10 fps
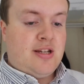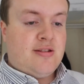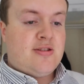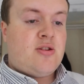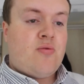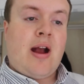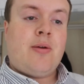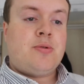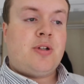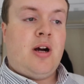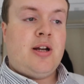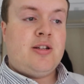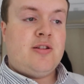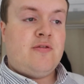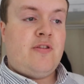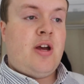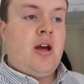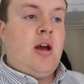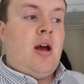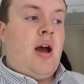that surround kind of
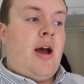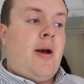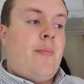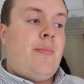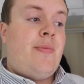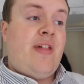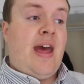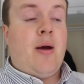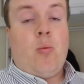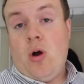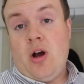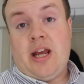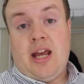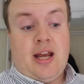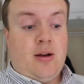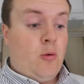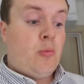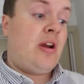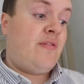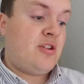their working or
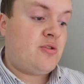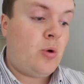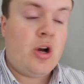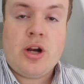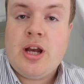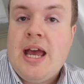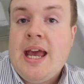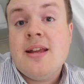previous work in